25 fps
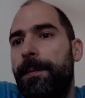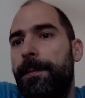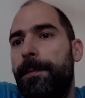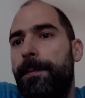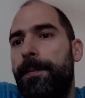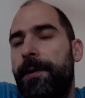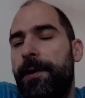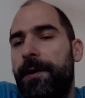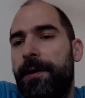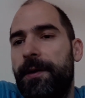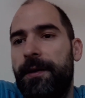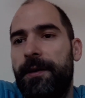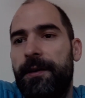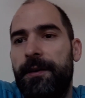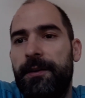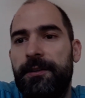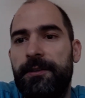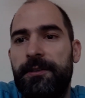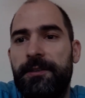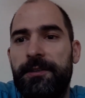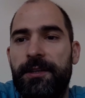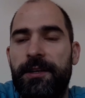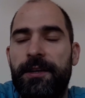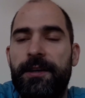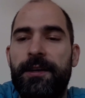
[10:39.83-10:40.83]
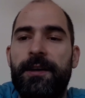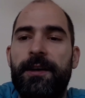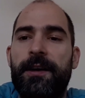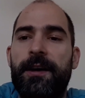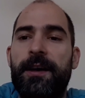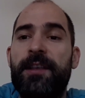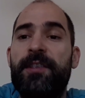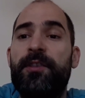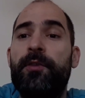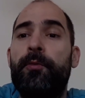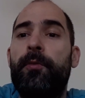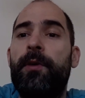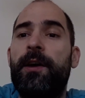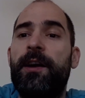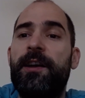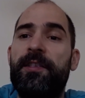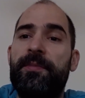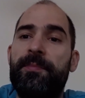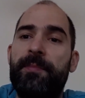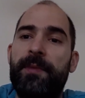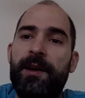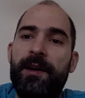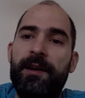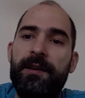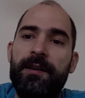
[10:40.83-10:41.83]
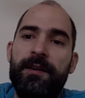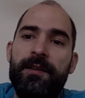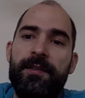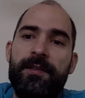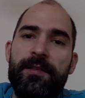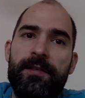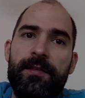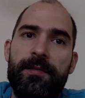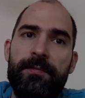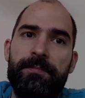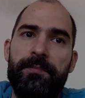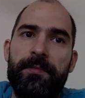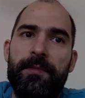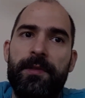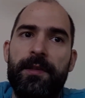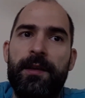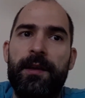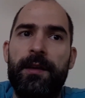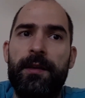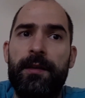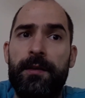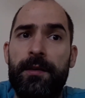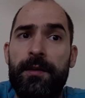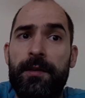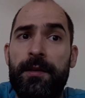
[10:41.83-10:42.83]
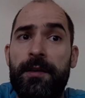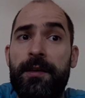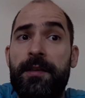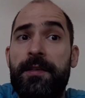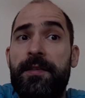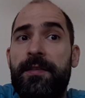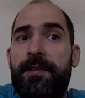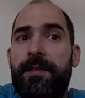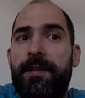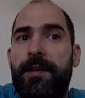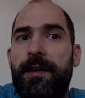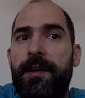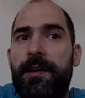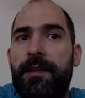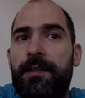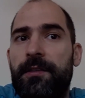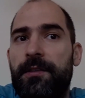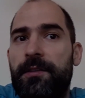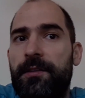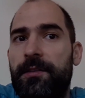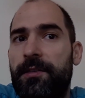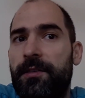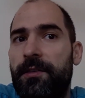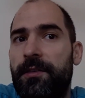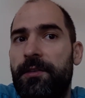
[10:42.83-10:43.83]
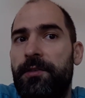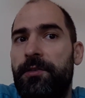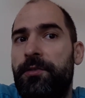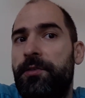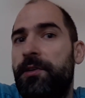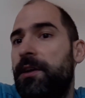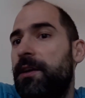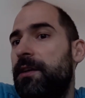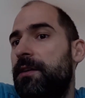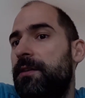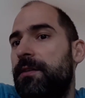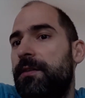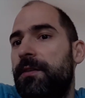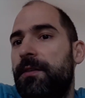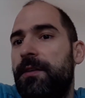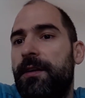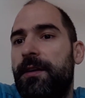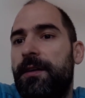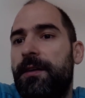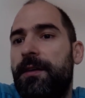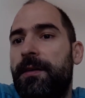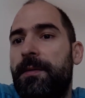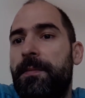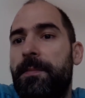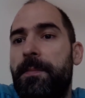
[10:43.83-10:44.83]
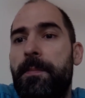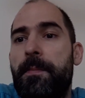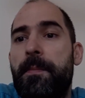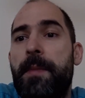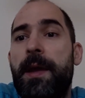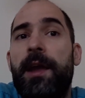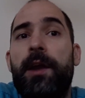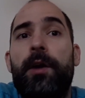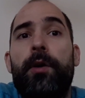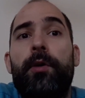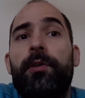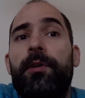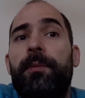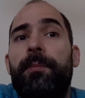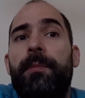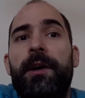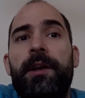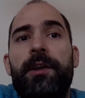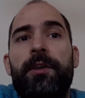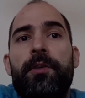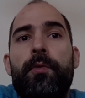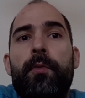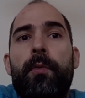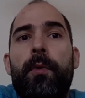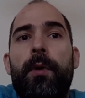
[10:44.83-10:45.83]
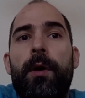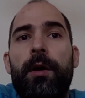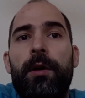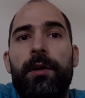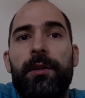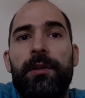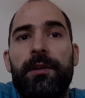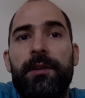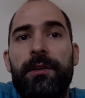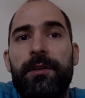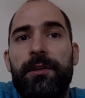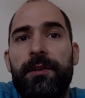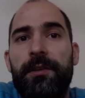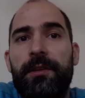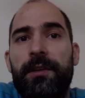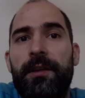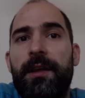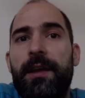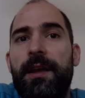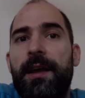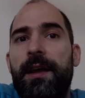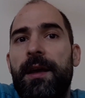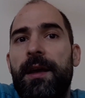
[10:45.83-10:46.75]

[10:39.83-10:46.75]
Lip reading: but as a wise man has said, you can make all the money you want,